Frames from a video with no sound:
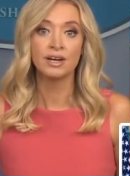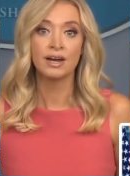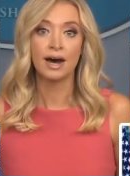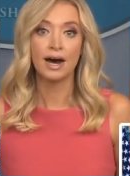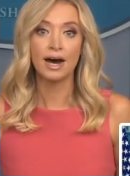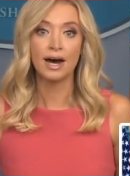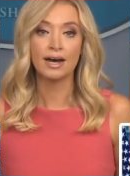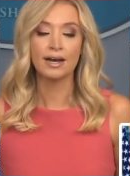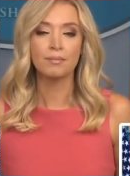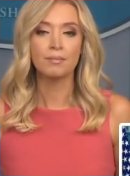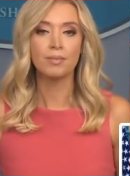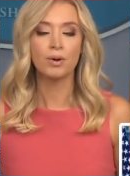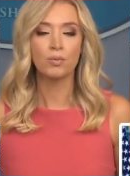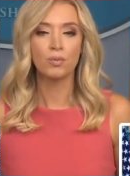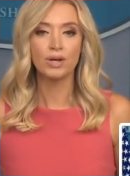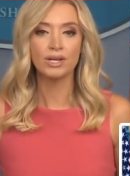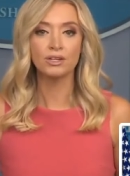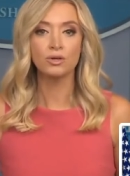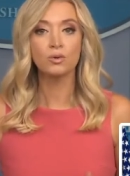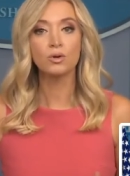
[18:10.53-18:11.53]
Uh, but
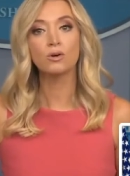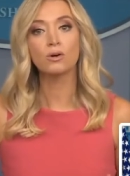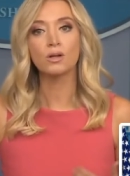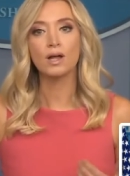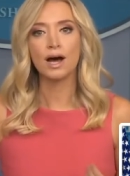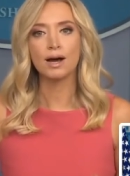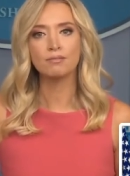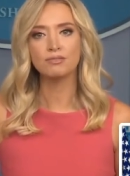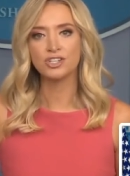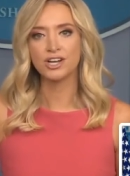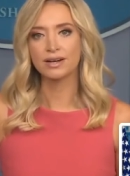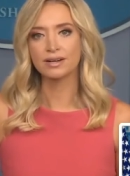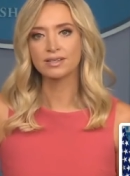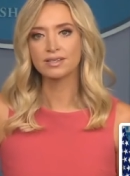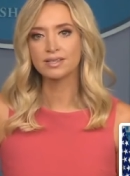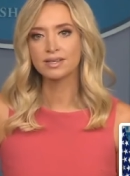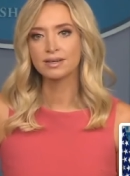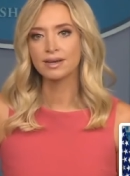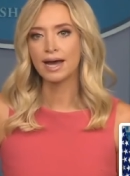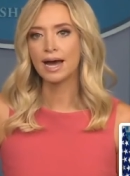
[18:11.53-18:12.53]
when you hurl
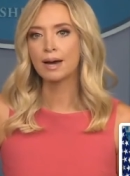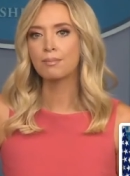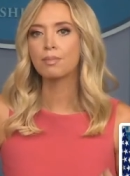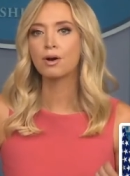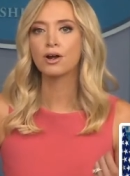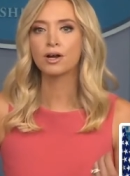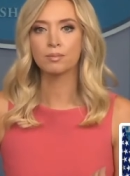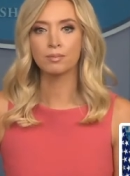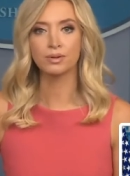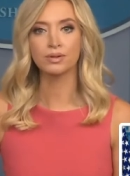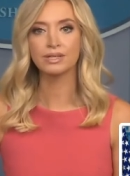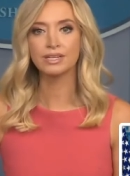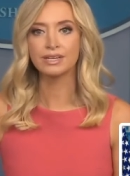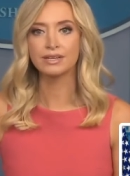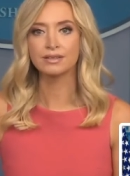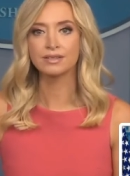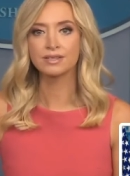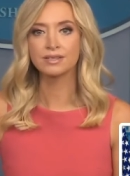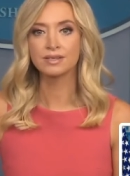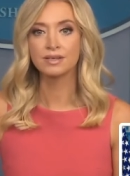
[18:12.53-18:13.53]
objects at Park
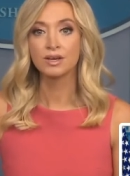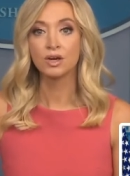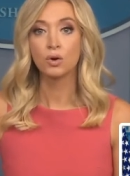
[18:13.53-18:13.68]
Police,